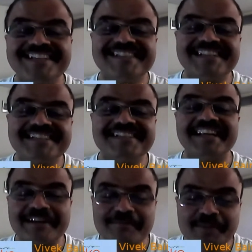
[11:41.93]
he's a
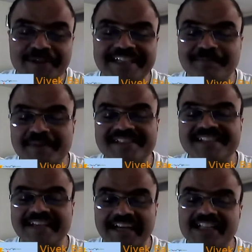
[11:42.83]
reputed business
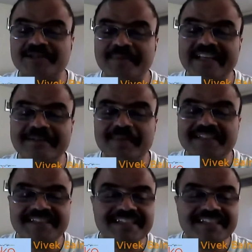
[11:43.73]
ISP, but he's